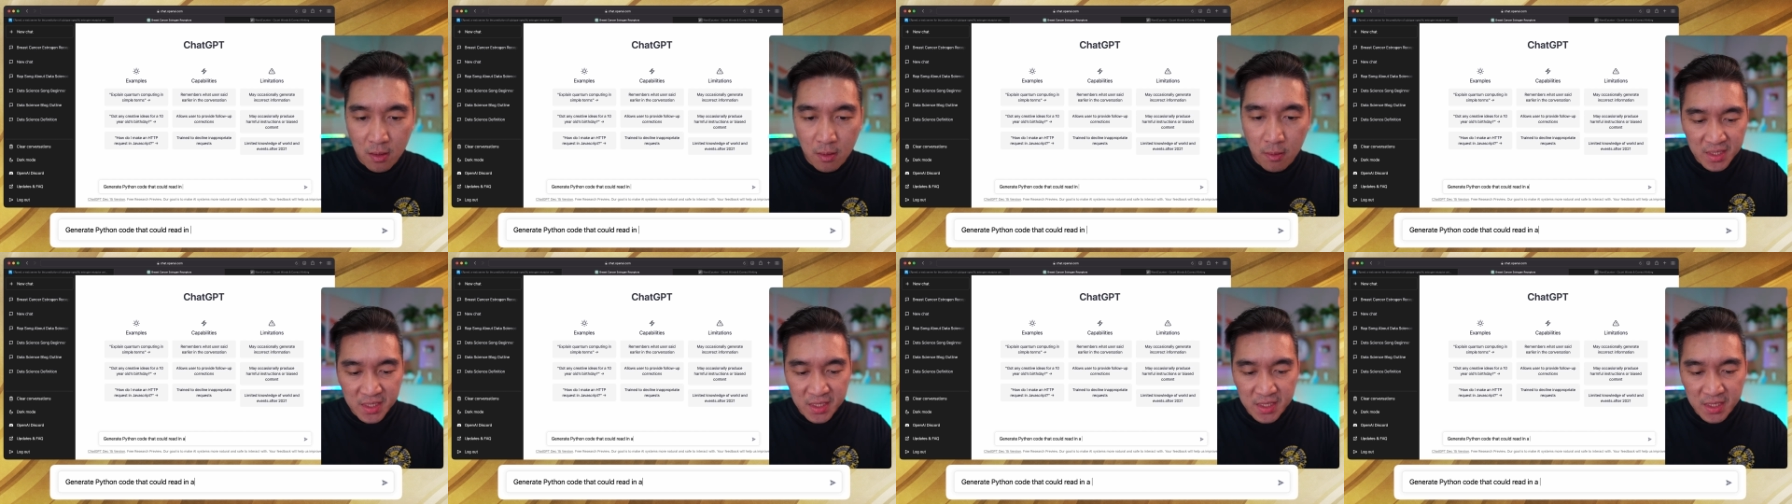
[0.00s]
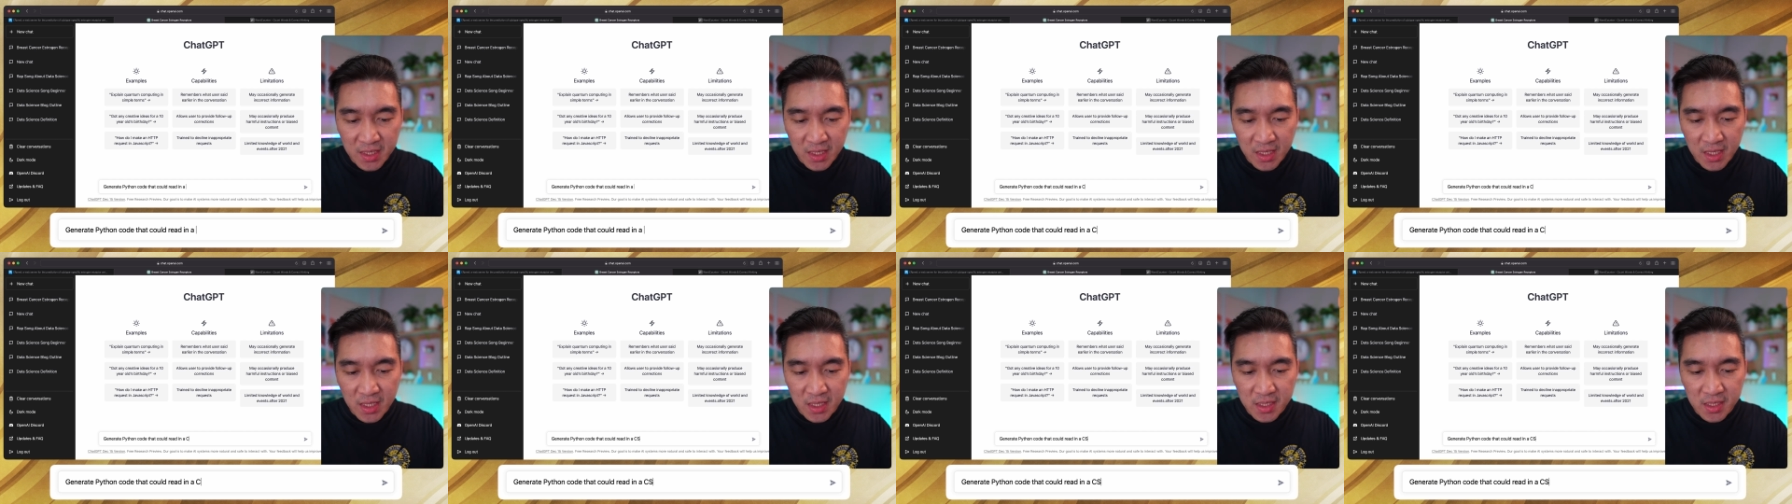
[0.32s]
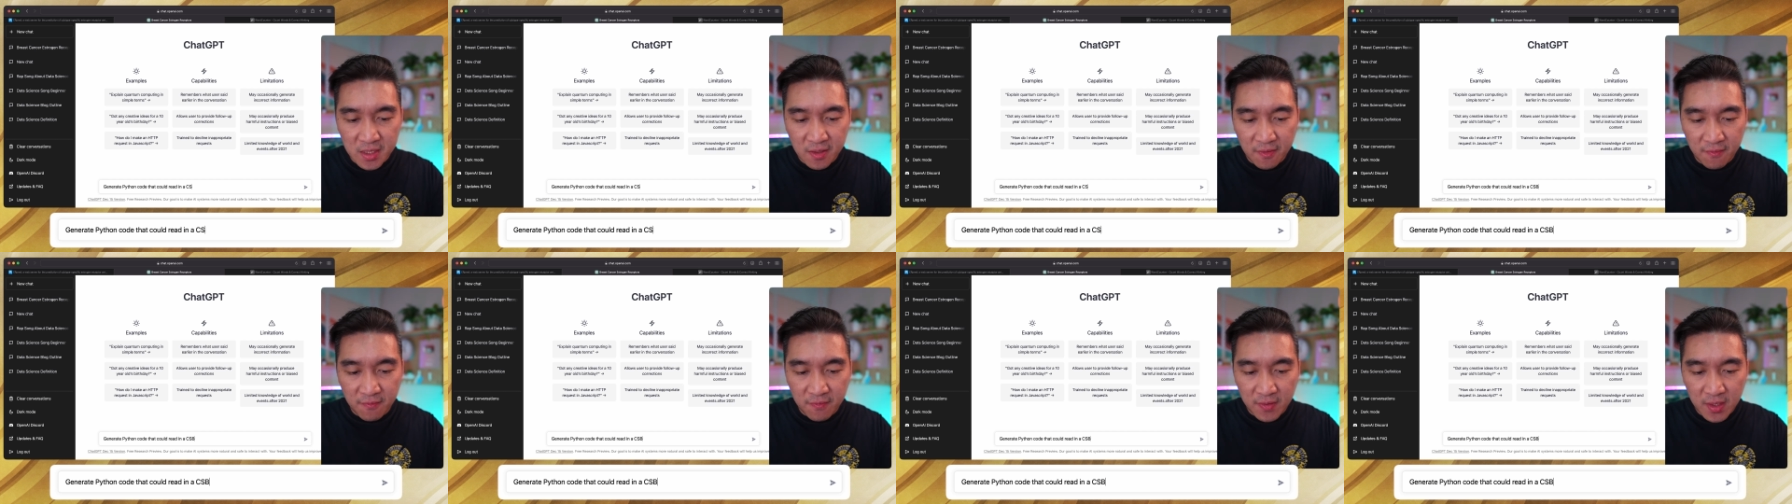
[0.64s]
a
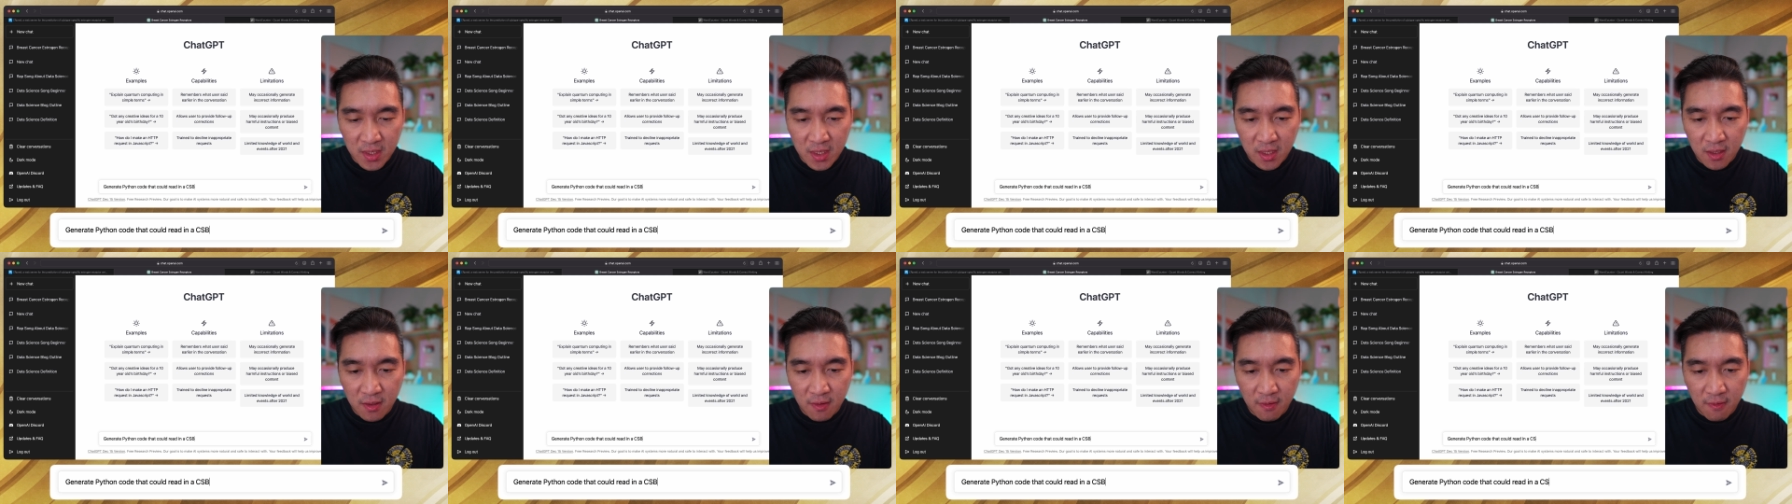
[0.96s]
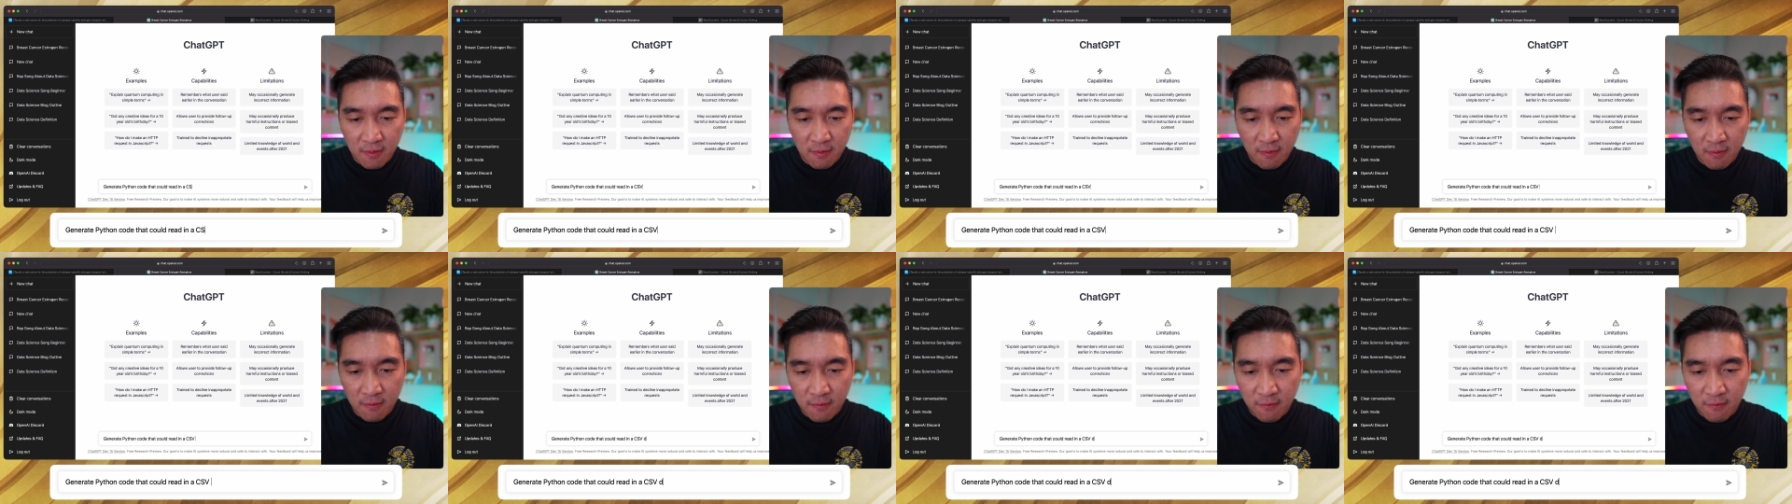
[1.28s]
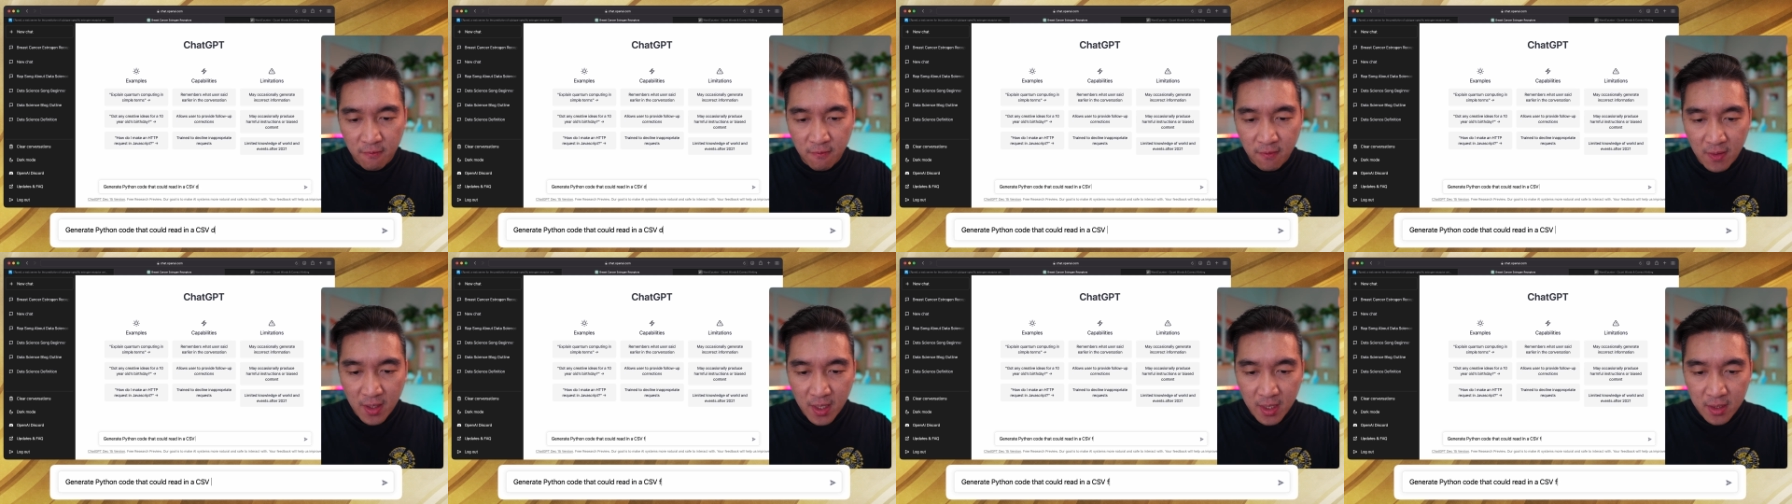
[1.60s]
CSV
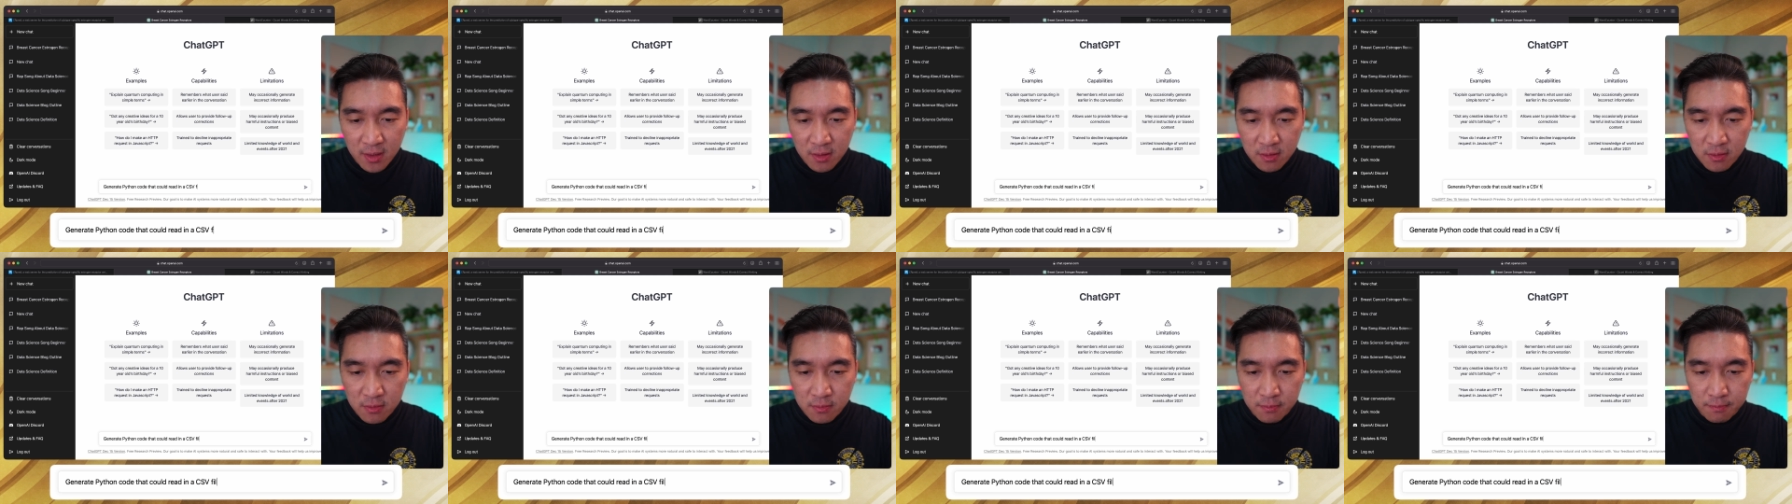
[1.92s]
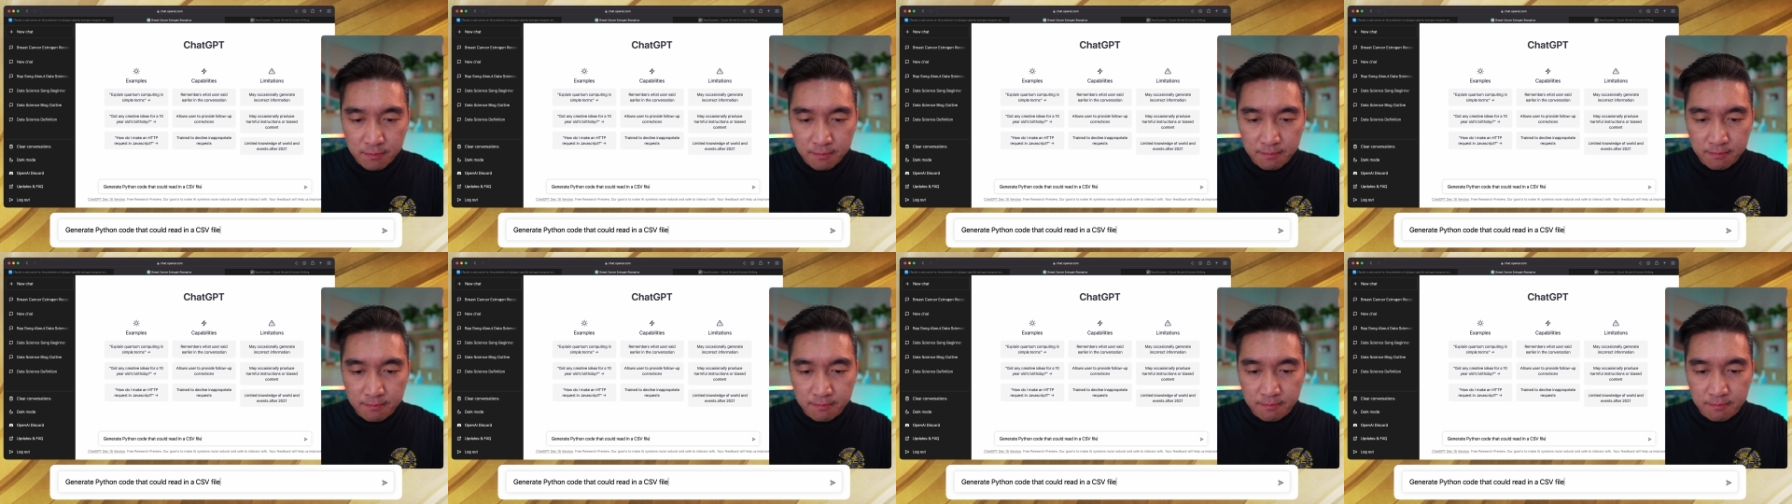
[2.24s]
file